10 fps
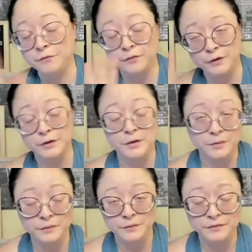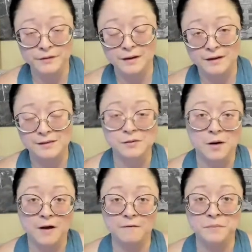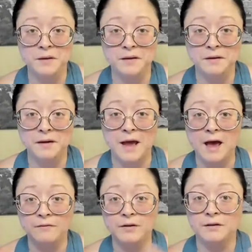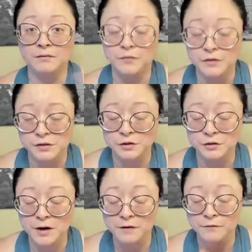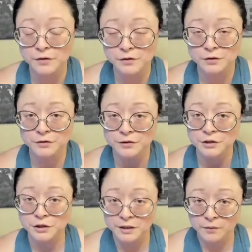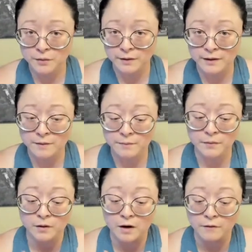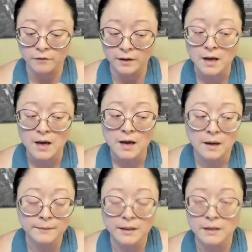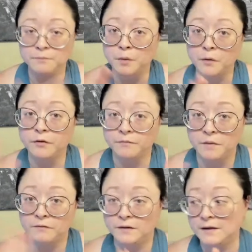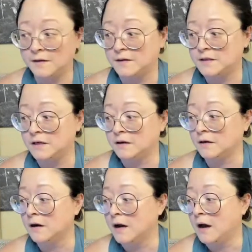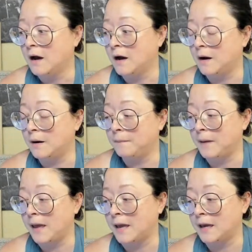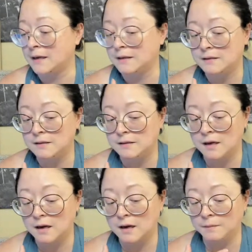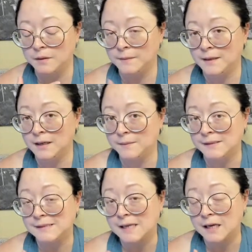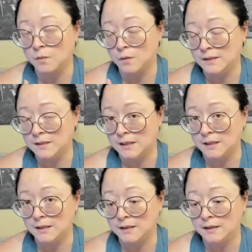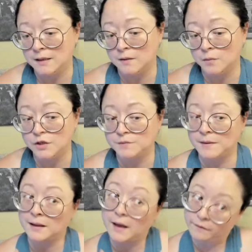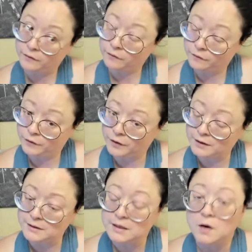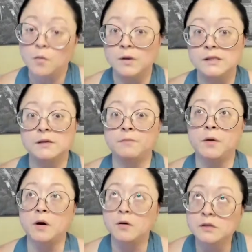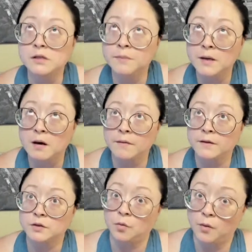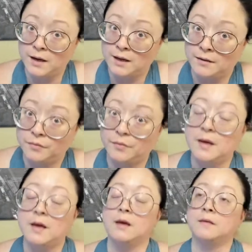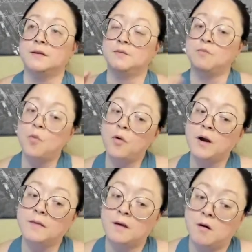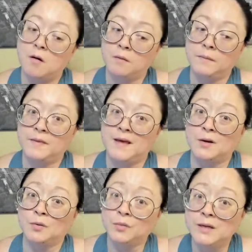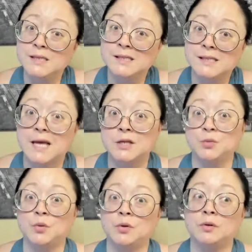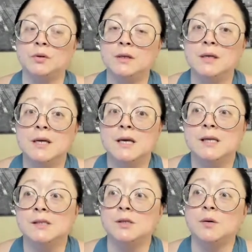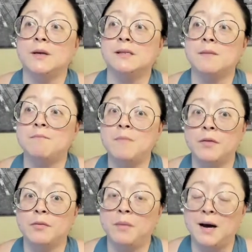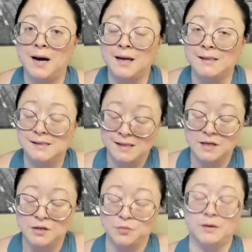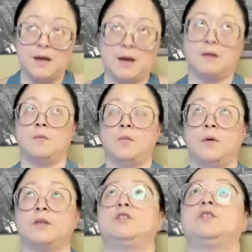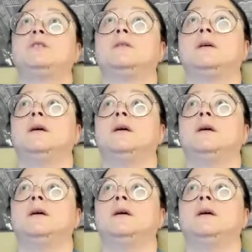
foot news. So I've been having foot surgery. I had foot surgery in January and I've been recovering. I'm getting both of my feet done this year. And I'm going to be getting my second one done, which is my left foot. Was supposed to be on the 20th. And this morning they called me and they had to reschedule. And so it's a month behind schedule now, which